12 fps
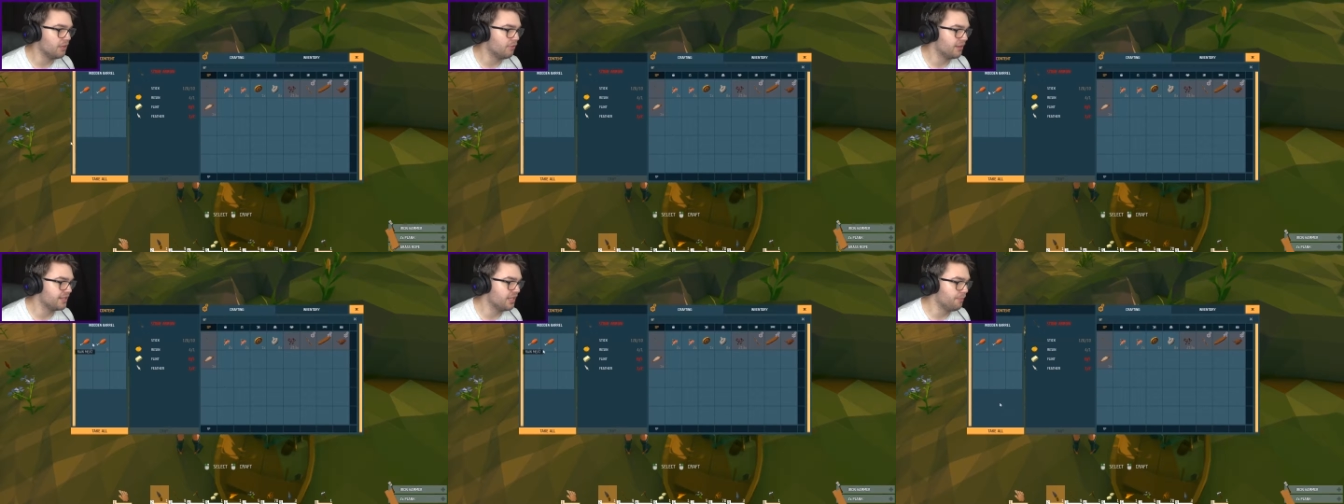
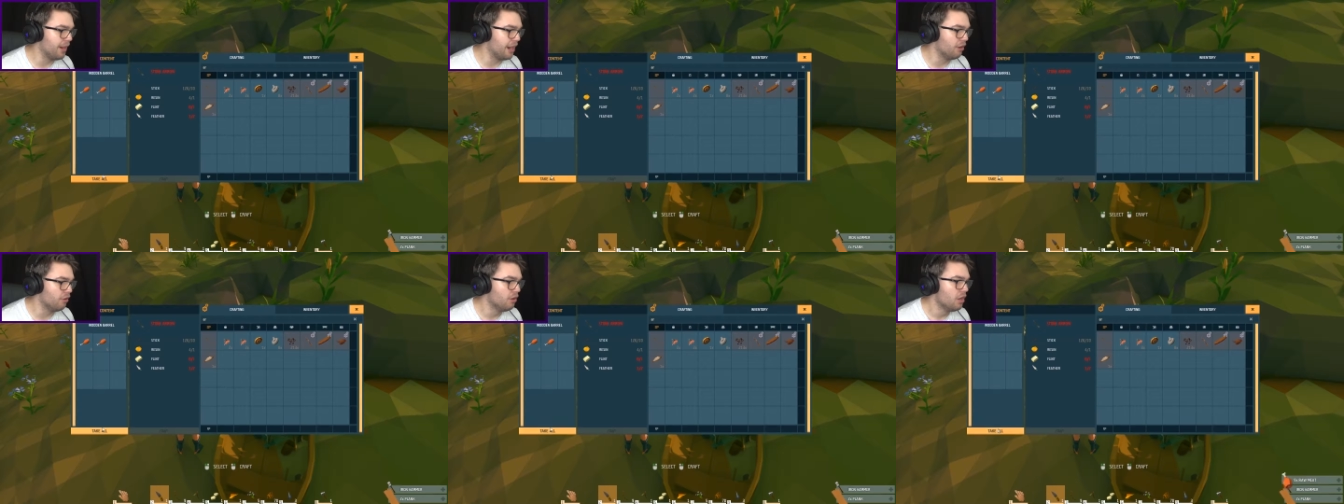What's in the
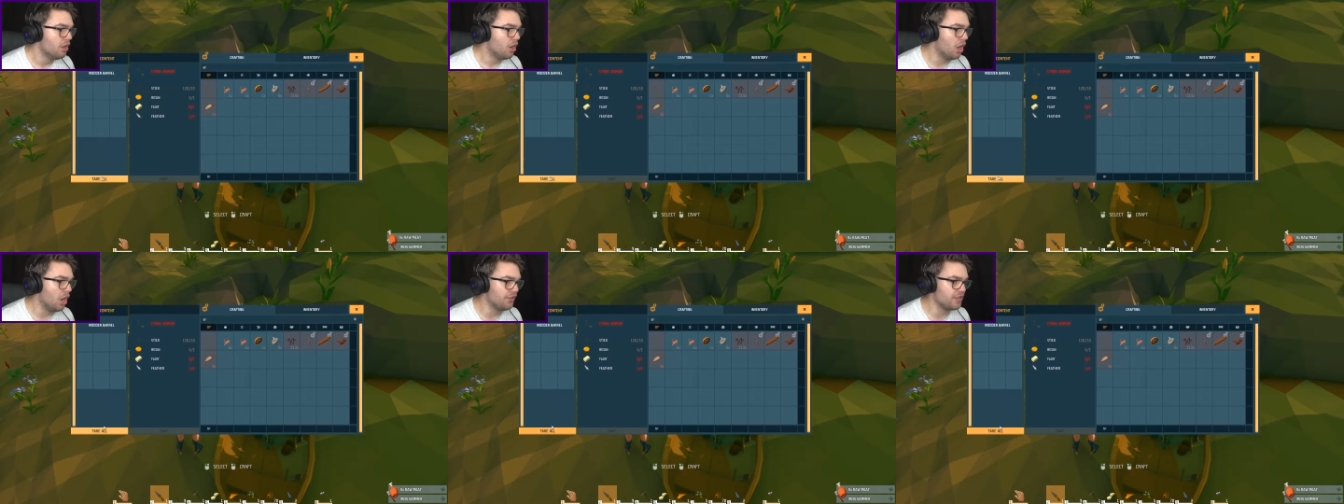barrel?
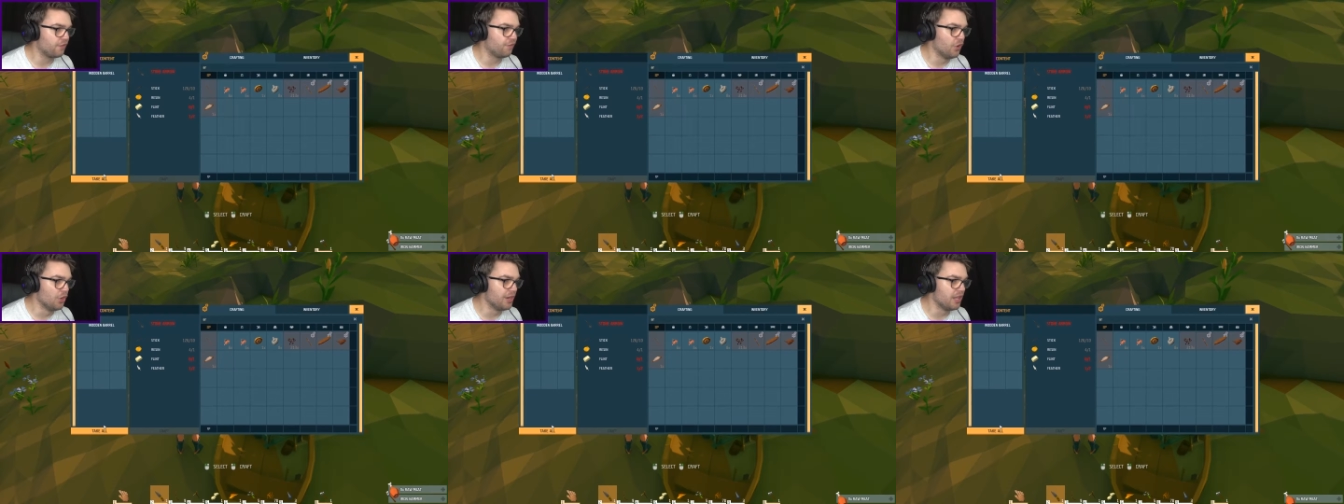Oh, there's
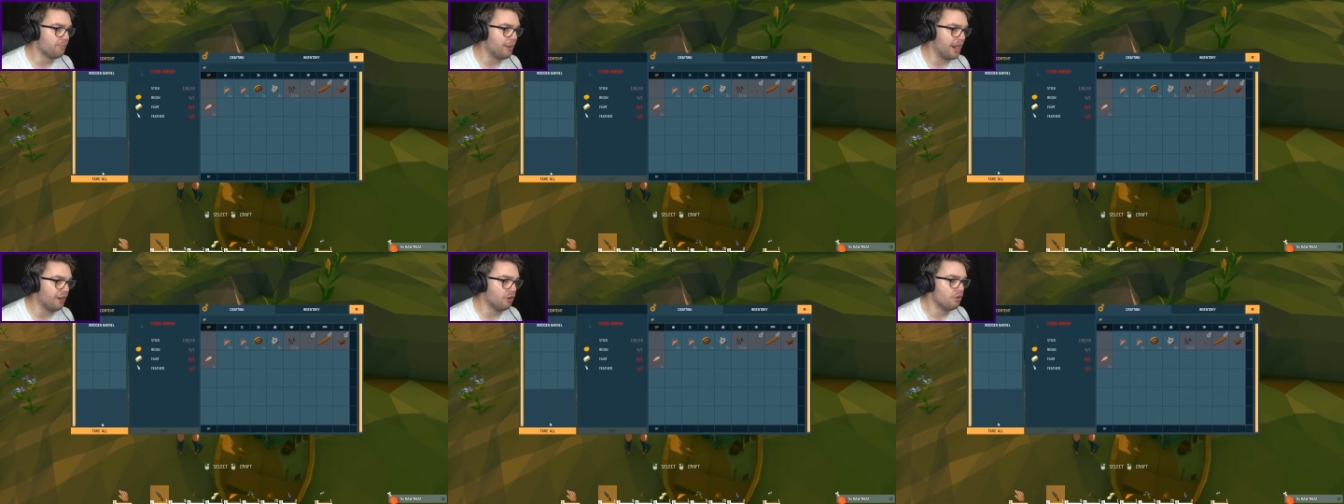food in the
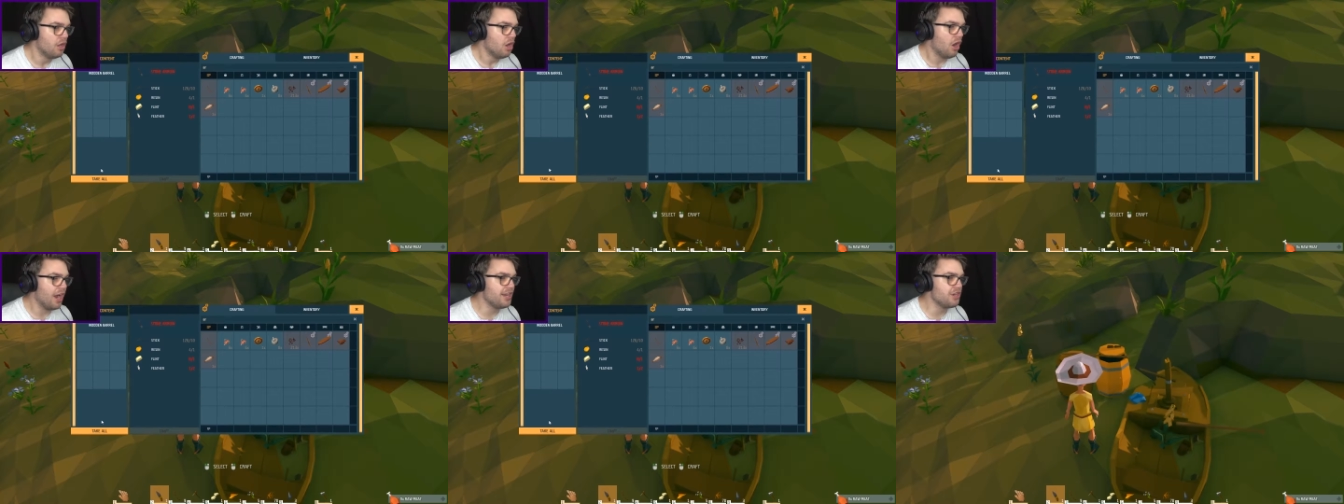barrel.
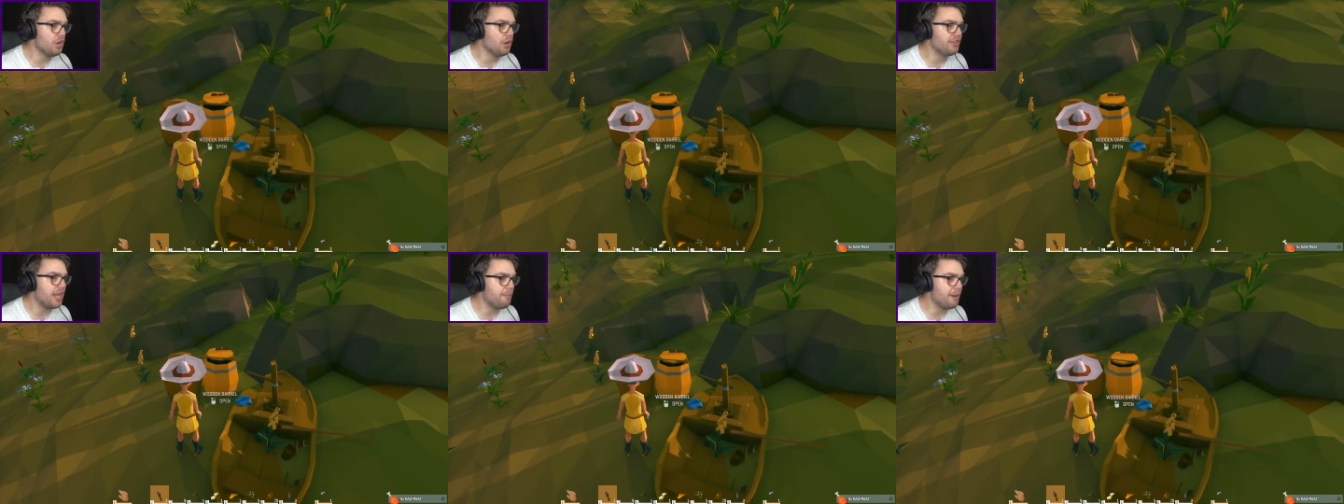I
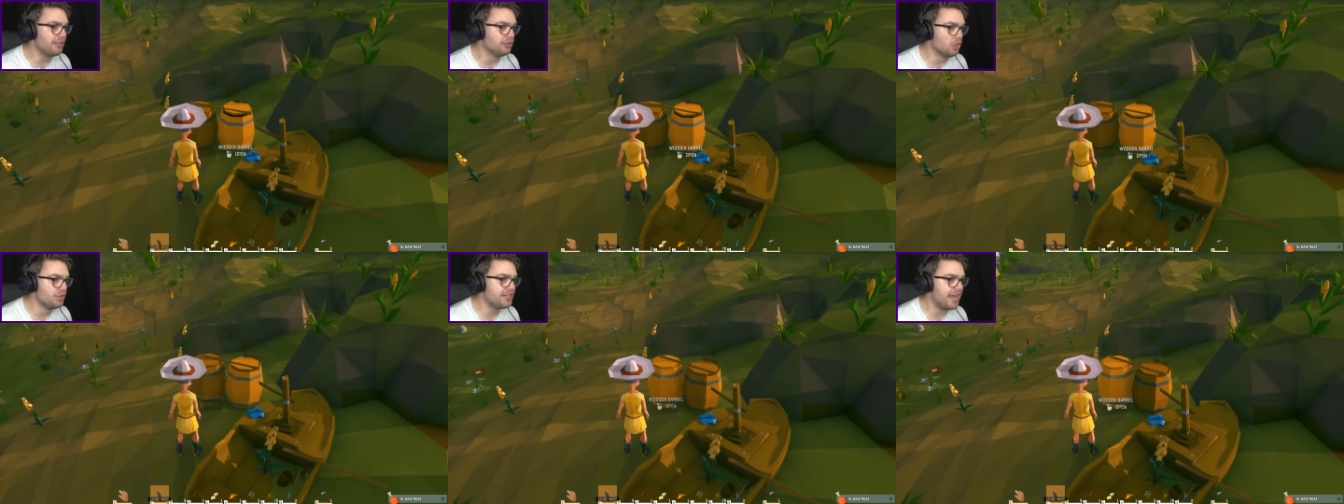knew there'd be
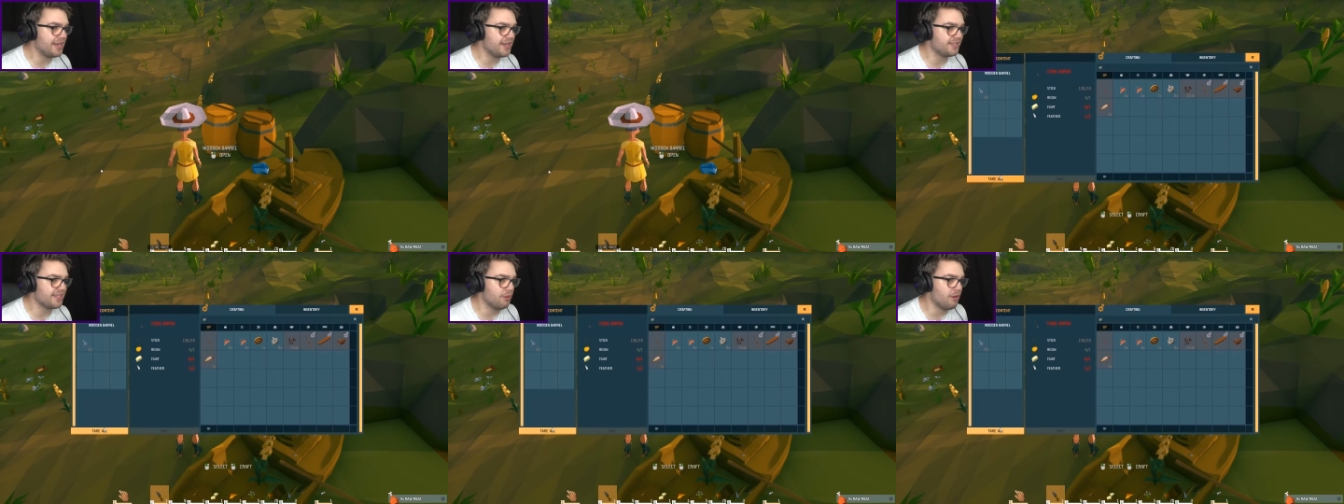loot out
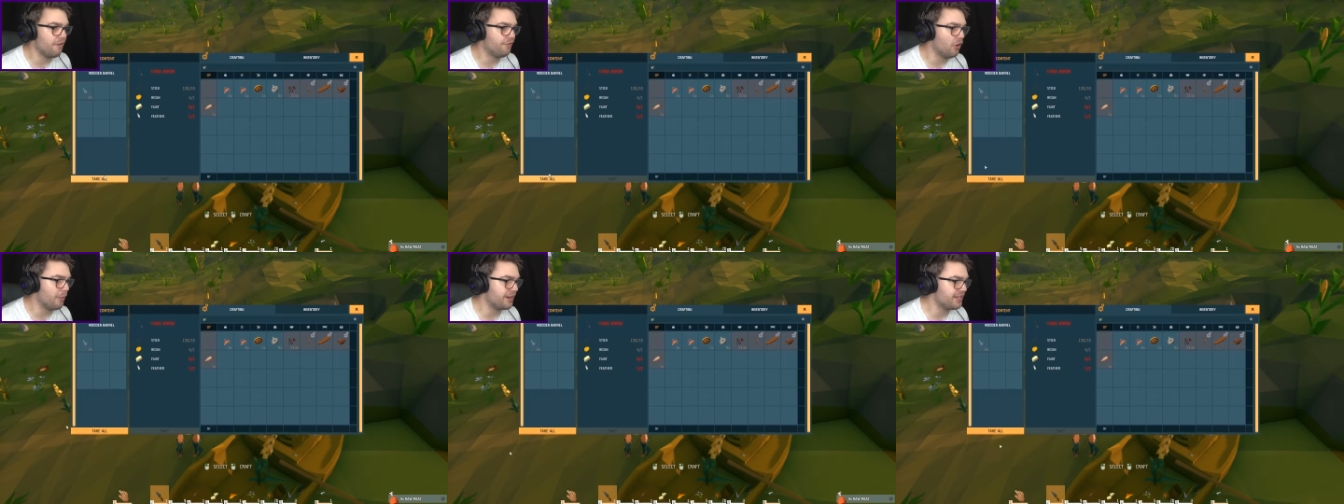here somewhere for me. I